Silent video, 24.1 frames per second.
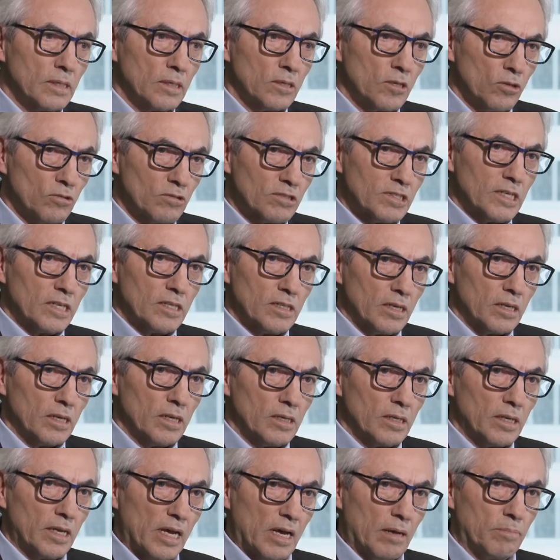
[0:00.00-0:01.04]
closing the
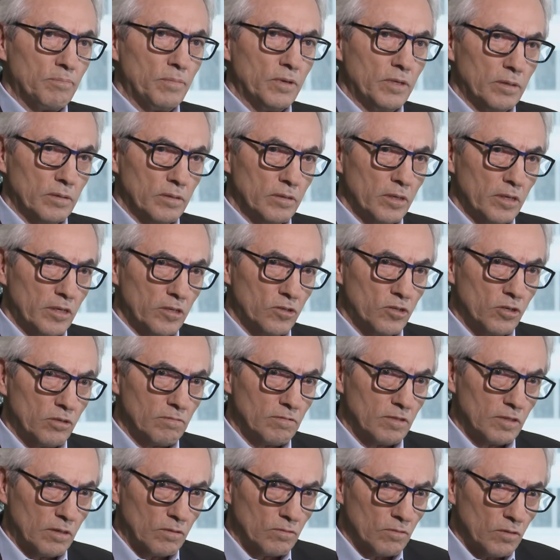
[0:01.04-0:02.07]
gap in, in
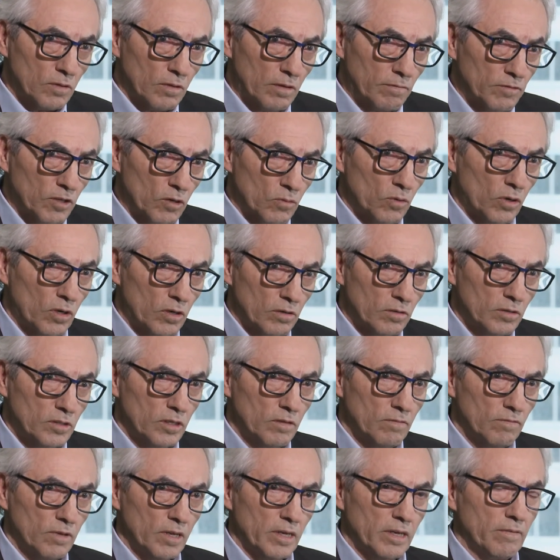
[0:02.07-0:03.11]
terms of the, of the quality
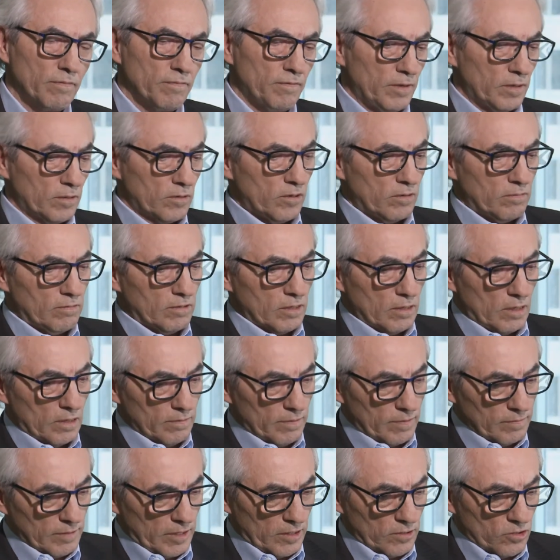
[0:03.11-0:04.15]
of life, in terms
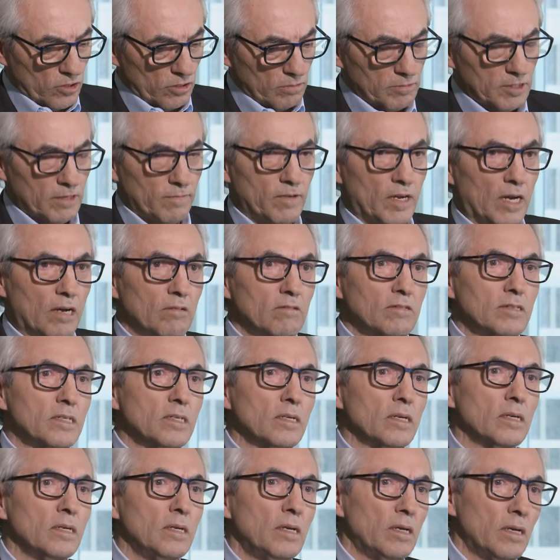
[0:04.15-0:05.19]
of, in terms of
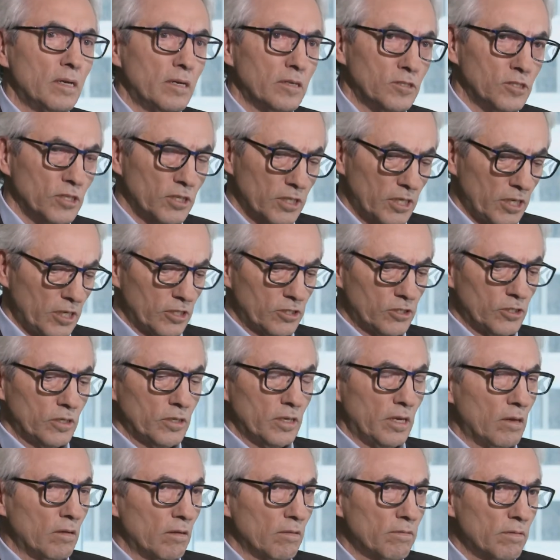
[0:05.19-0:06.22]
housing, education,
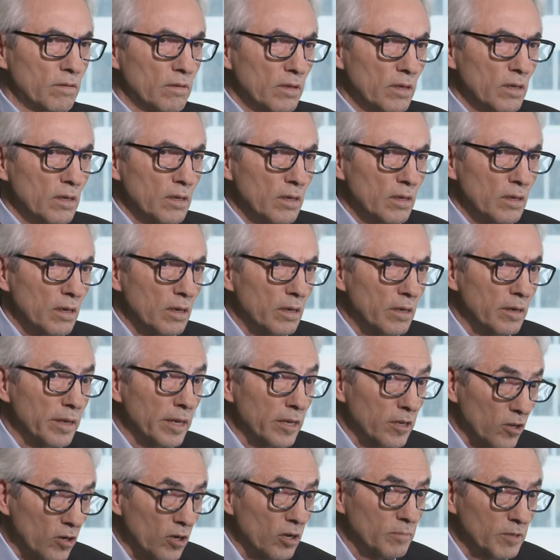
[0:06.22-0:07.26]
health, and
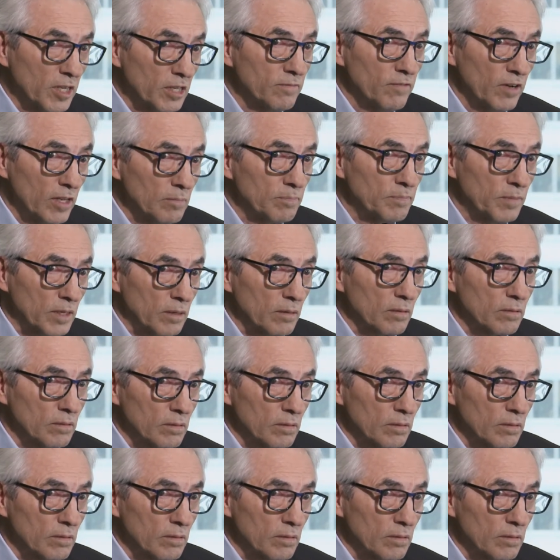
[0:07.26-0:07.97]
economic development.